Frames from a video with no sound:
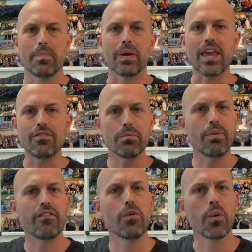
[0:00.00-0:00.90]
But even
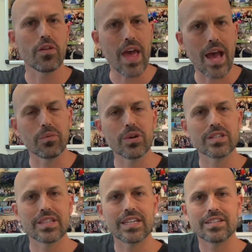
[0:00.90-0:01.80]
before that
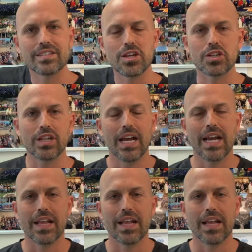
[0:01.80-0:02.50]
was the decision